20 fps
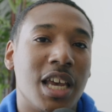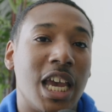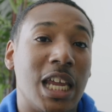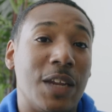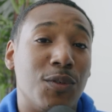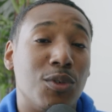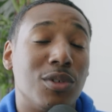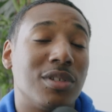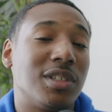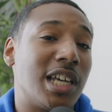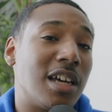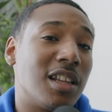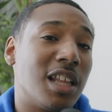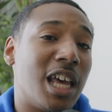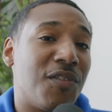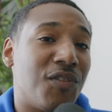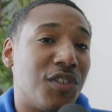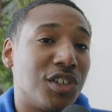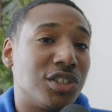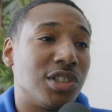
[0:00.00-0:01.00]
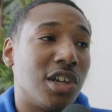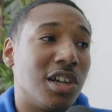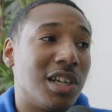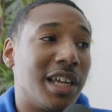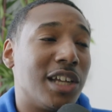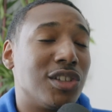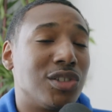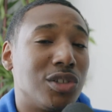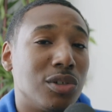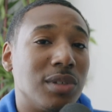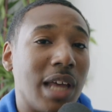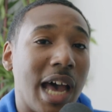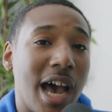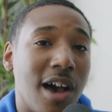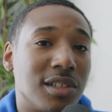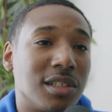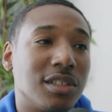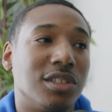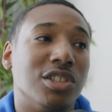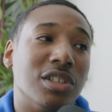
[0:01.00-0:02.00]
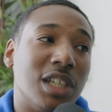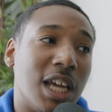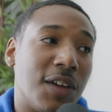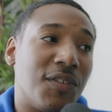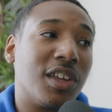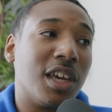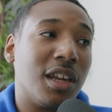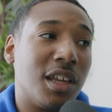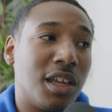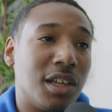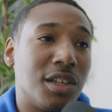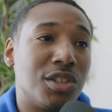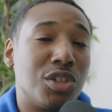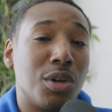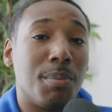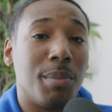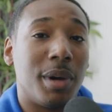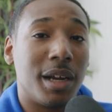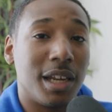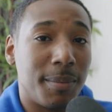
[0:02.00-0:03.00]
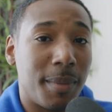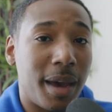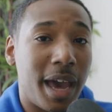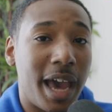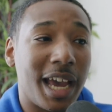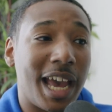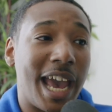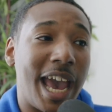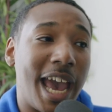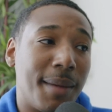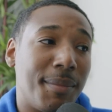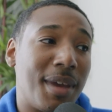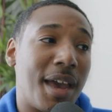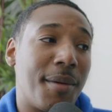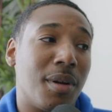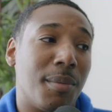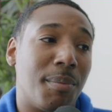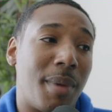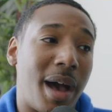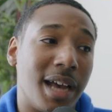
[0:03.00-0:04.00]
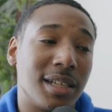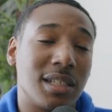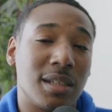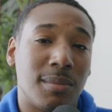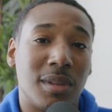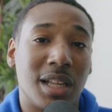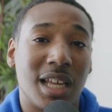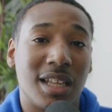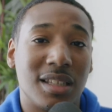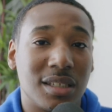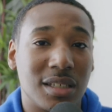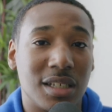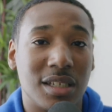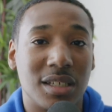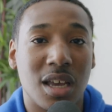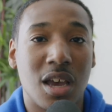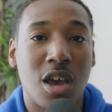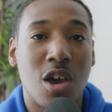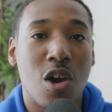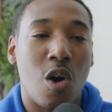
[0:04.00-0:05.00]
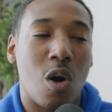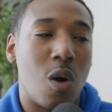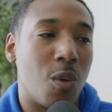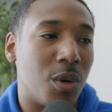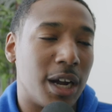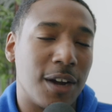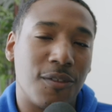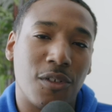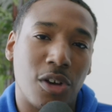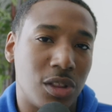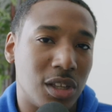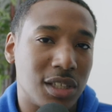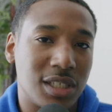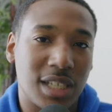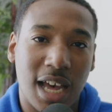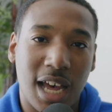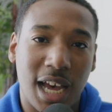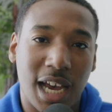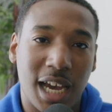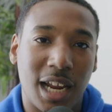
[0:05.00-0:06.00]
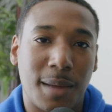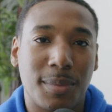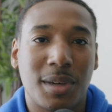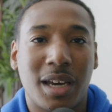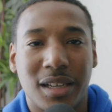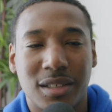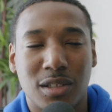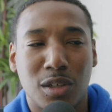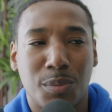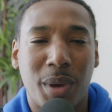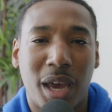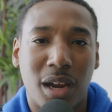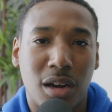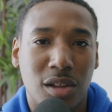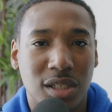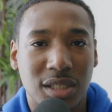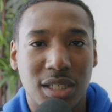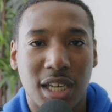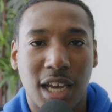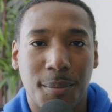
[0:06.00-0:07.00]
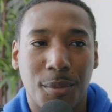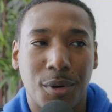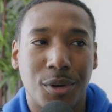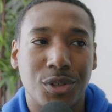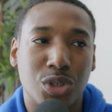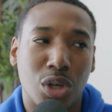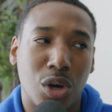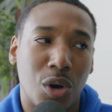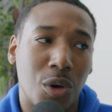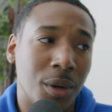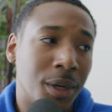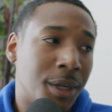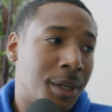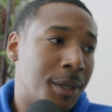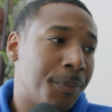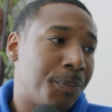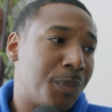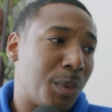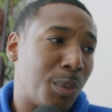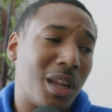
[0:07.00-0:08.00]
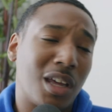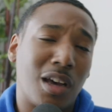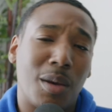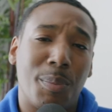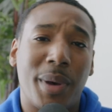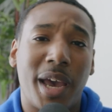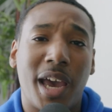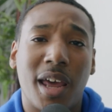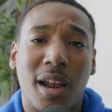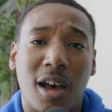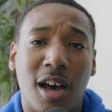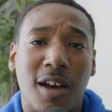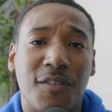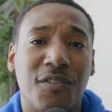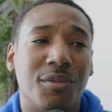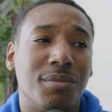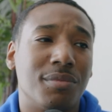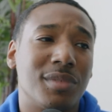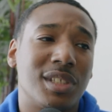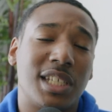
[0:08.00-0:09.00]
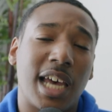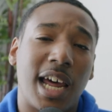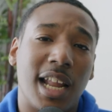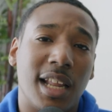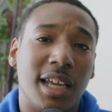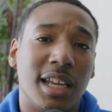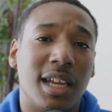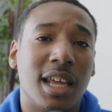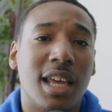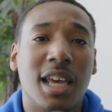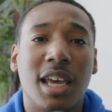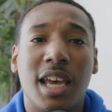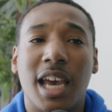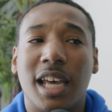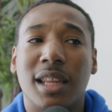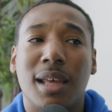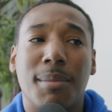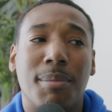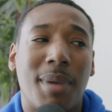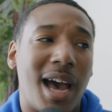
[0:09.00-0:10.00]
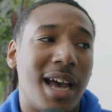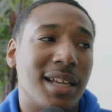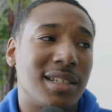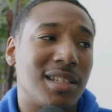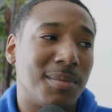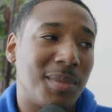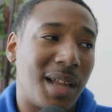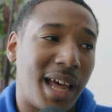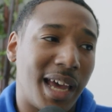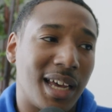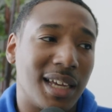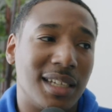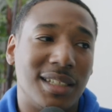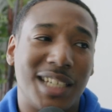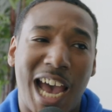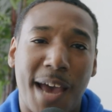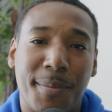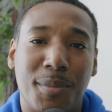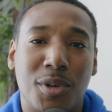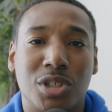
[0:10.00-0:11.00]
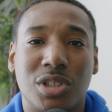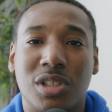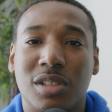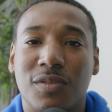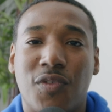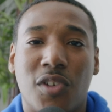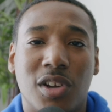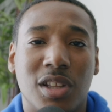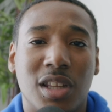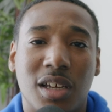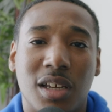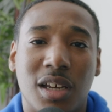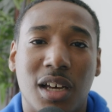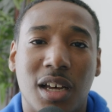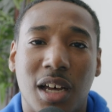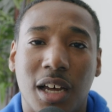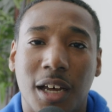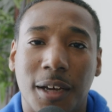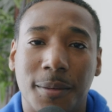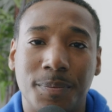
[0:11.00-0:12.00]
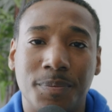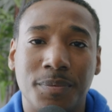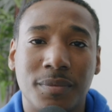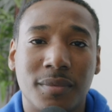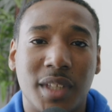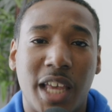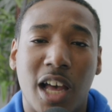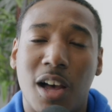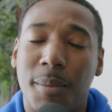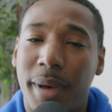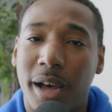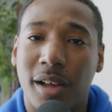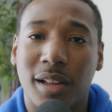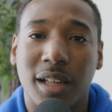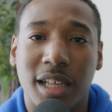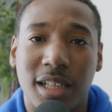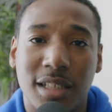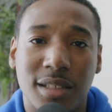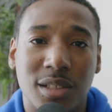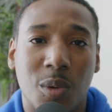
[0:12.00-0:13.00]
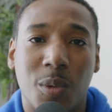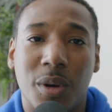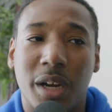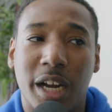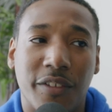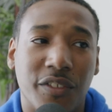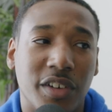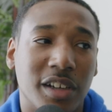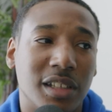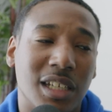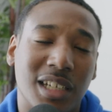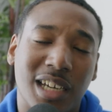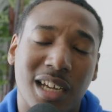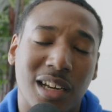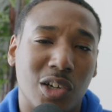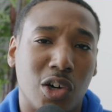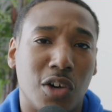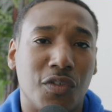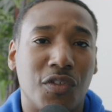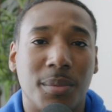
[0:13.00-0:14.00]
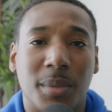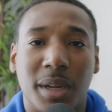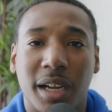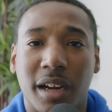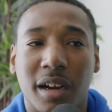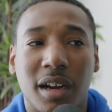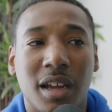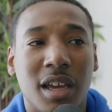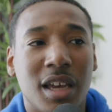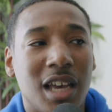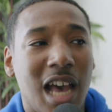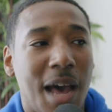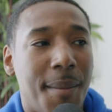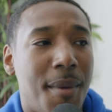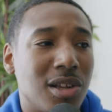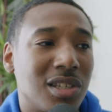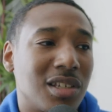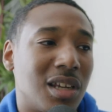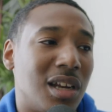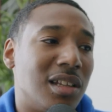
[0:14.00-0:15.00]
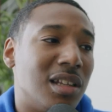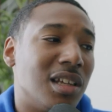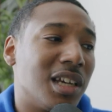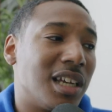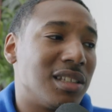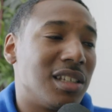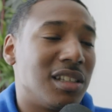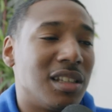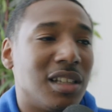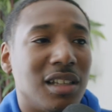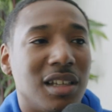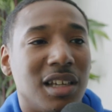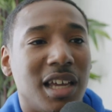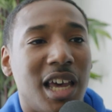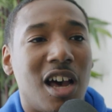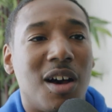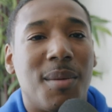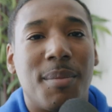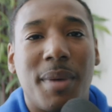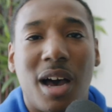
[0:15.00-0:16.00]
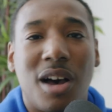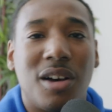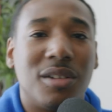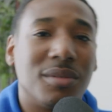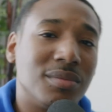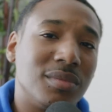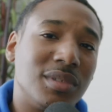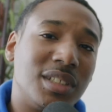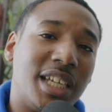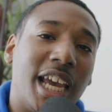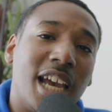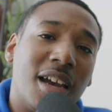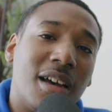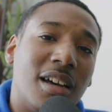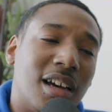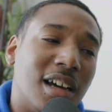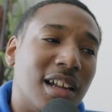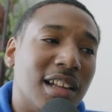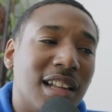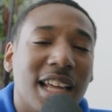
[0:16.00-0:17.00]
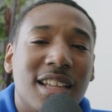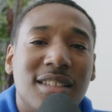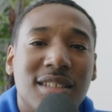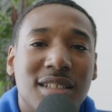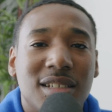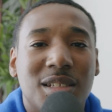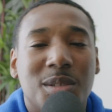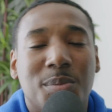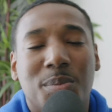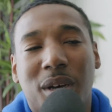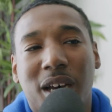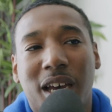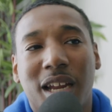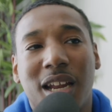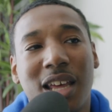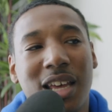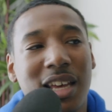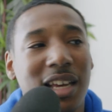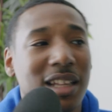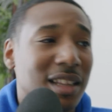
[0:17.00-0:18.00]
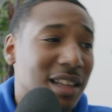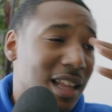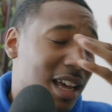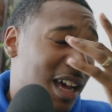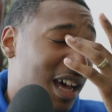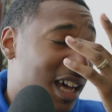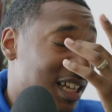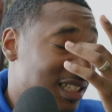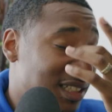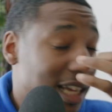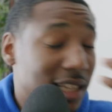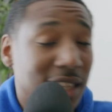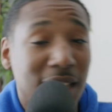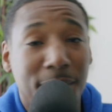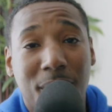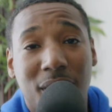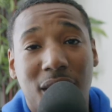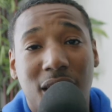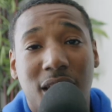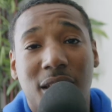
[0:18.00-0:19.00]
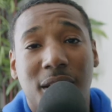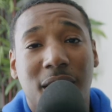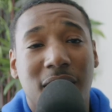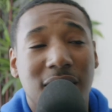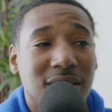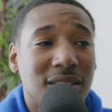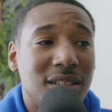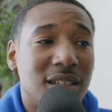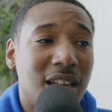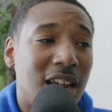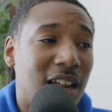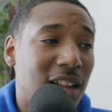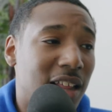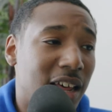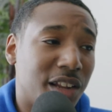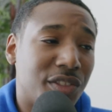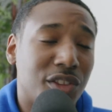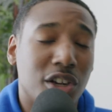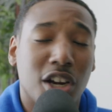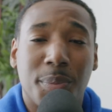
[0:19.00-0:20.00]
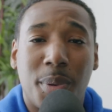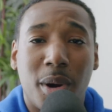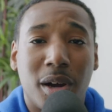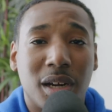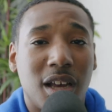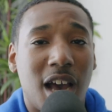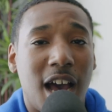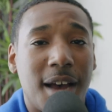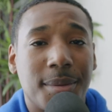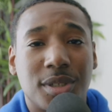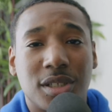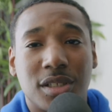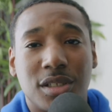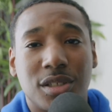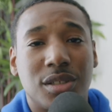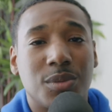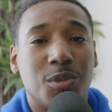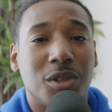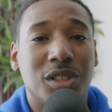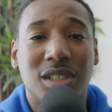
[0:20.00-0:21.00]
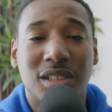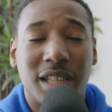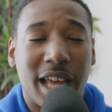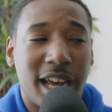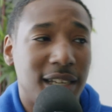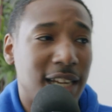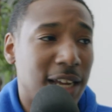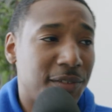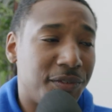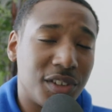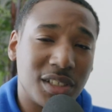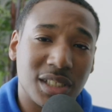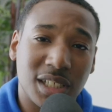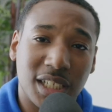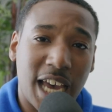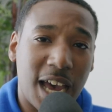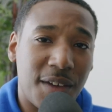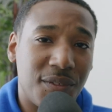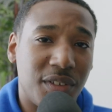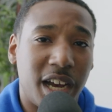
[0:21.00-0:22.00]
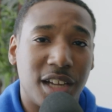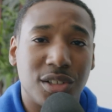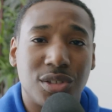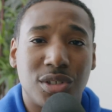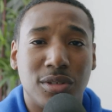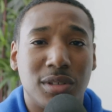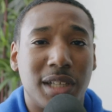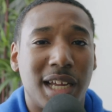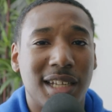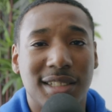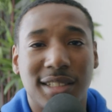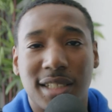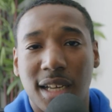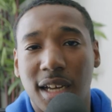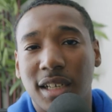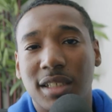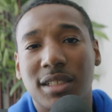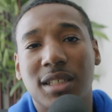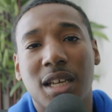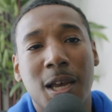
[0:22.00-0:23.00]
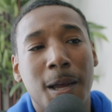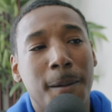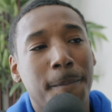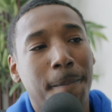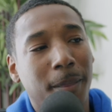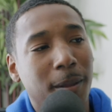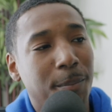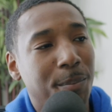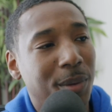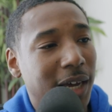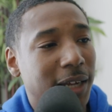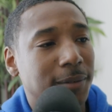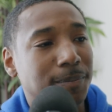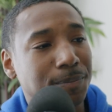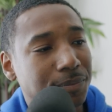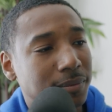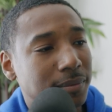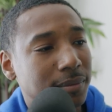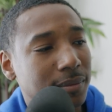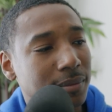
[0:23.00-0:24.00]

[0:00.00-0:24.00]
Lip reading: And if you sell the FX30 at $2,000, you're definitely gonna get your money back and be able to buy some lenses or whatever on the side. I'm kind of still paying on this camera, so I'm probably gonna pay it off, sell it, and then buy some like adapters for the L-mount lens or whatever, and then kind of go from there. I'm also gonna look into the L-mount lenses, but it's not that many. It's not a lot of third-party options, which that definitely is a caveat too. That sucks. But